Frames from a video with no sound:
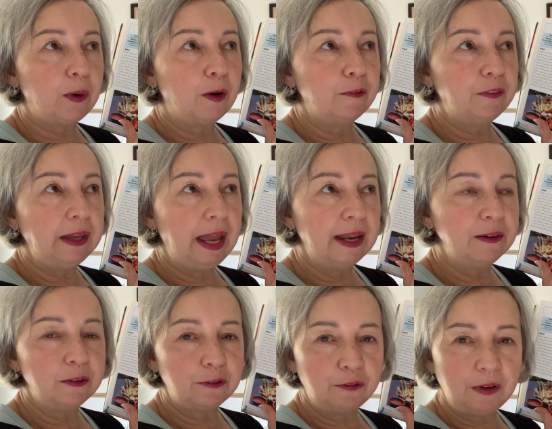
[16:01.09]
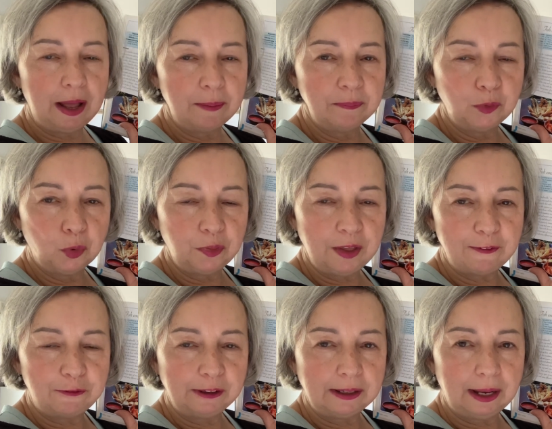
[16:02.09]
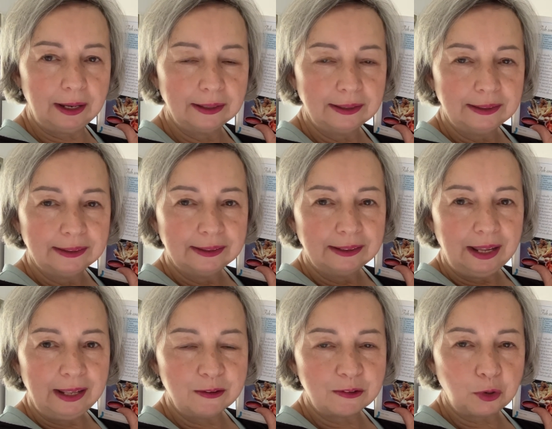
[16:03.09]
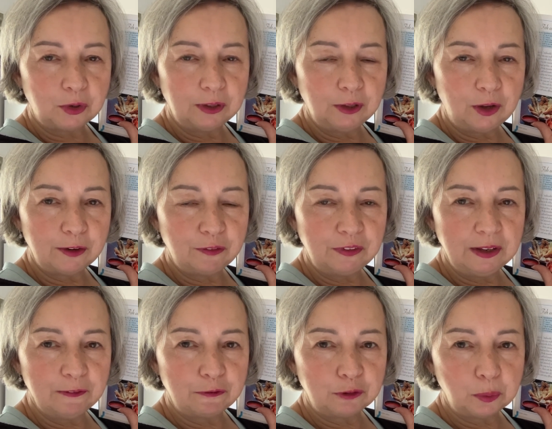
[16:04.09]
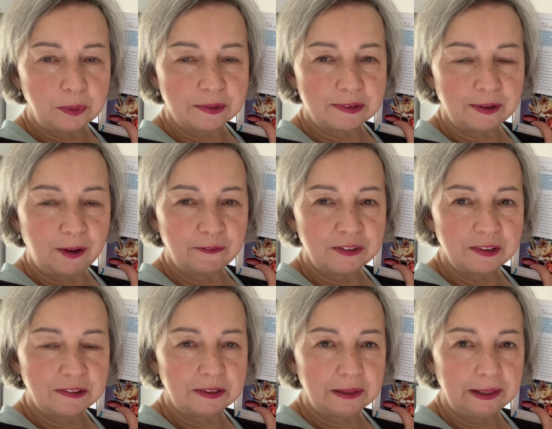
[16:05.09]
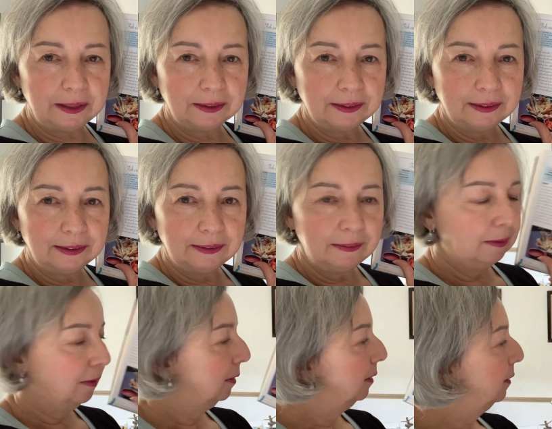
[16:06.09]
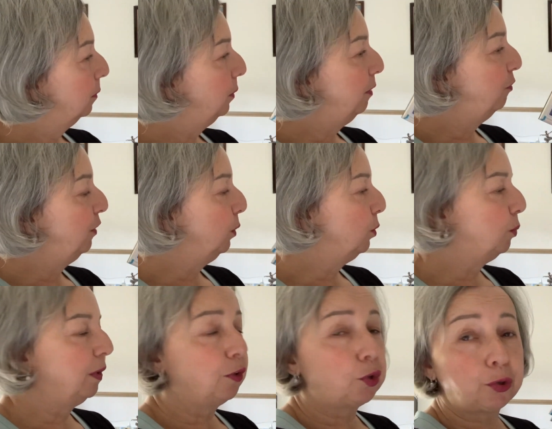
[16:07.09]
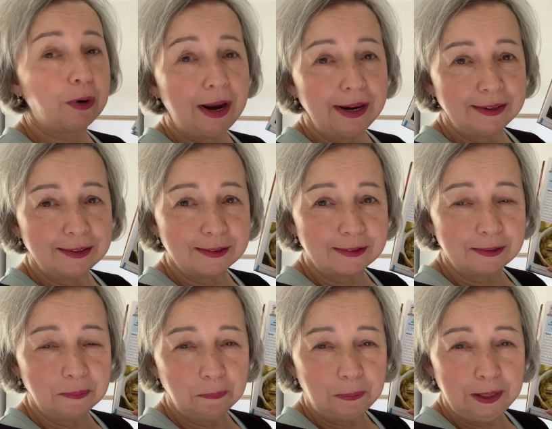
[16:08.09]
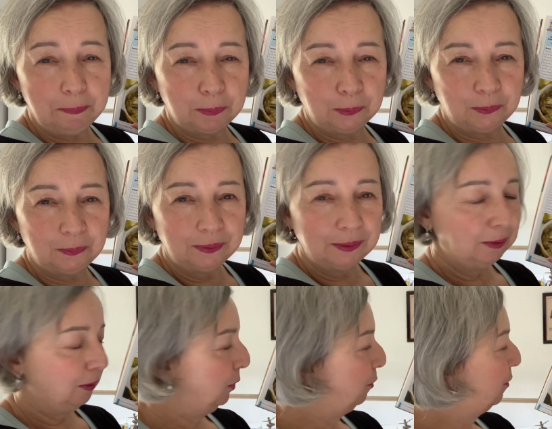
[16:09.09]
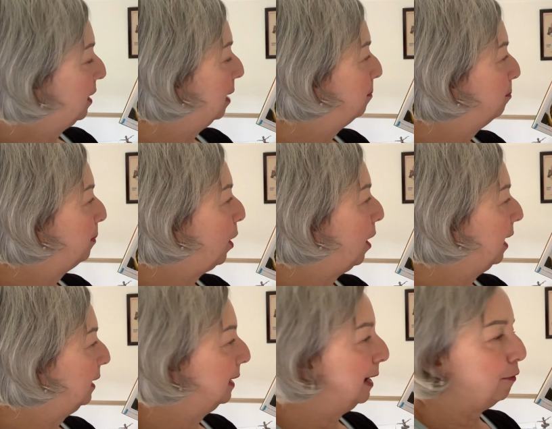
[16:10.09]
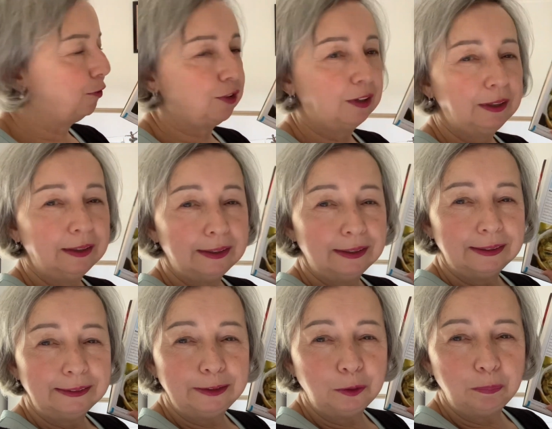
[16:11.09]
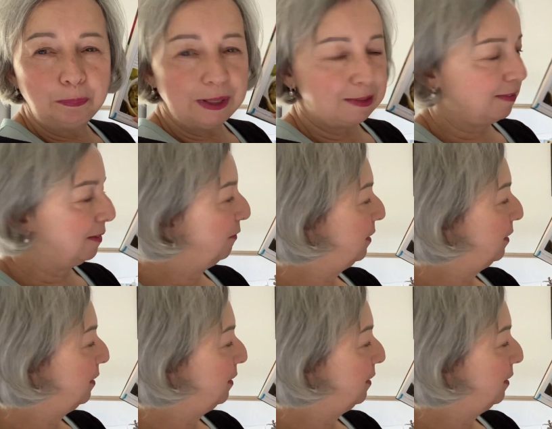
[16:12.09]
of the end of North Africa. And it's got a lot of the influence of Sicily. We're filled with traders and people who've come by and left little bits of